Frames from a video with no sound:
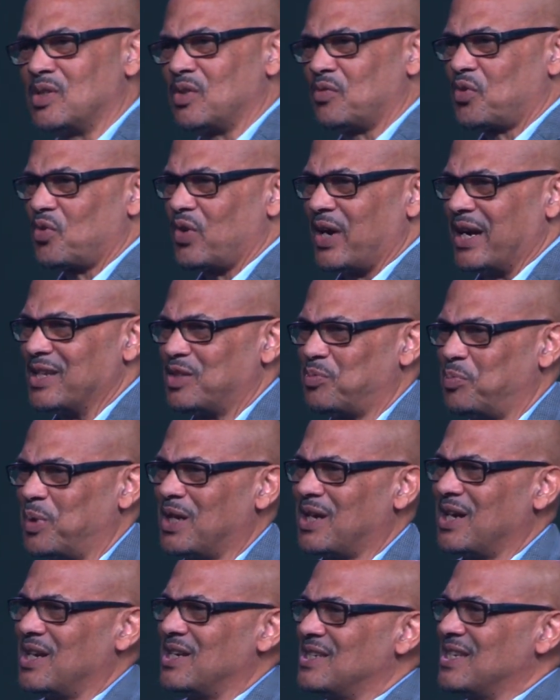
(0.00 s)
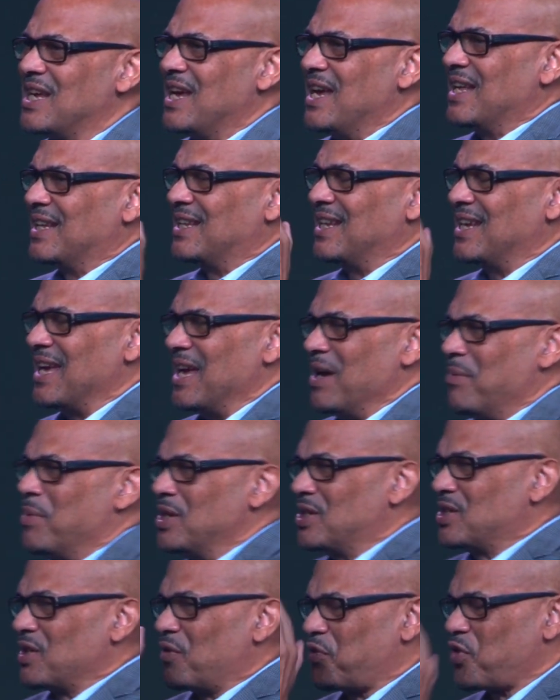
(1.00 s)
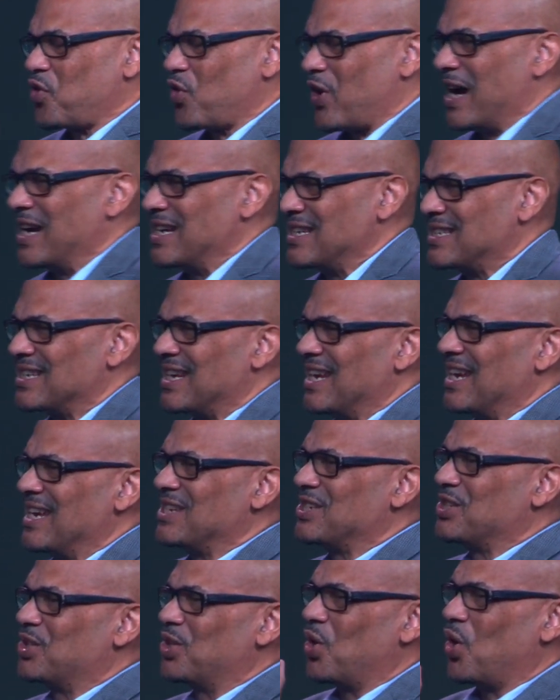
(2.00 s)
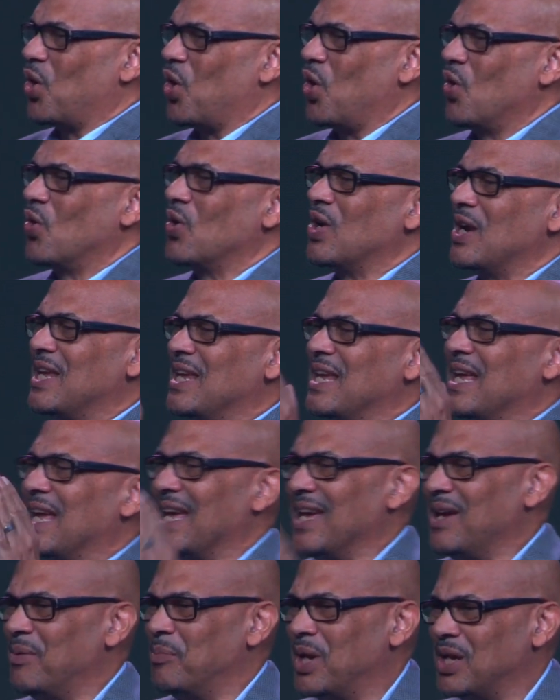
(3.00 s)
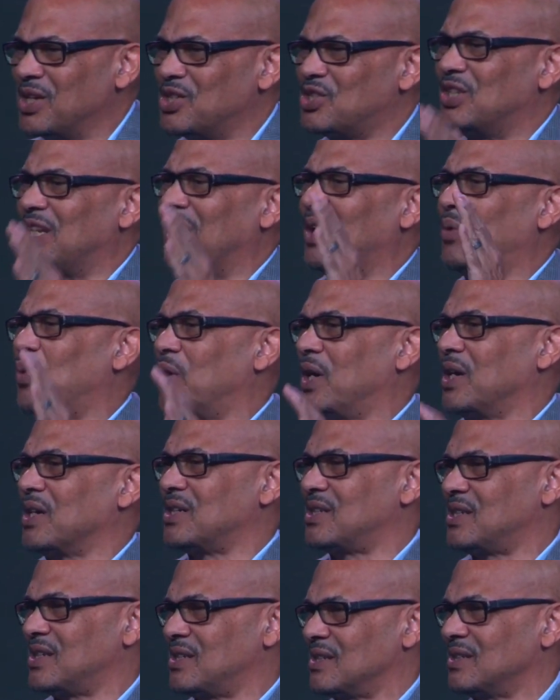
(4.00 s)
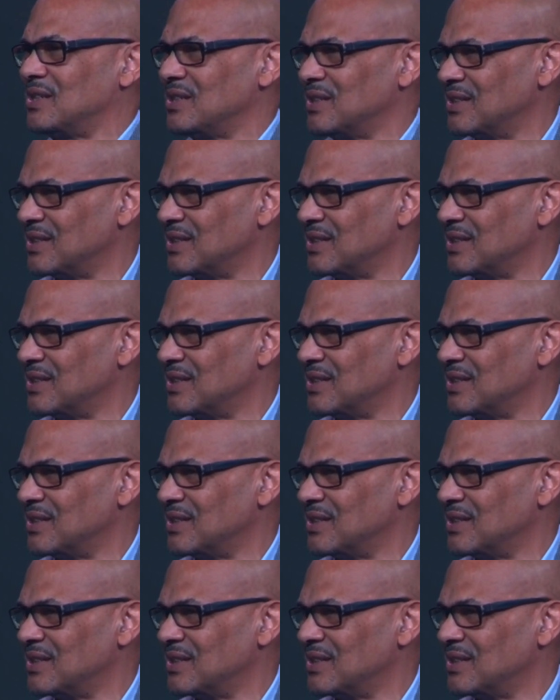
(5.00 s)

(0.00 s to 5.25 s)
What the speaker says: of Christ, because the image of Christ is the only image that works.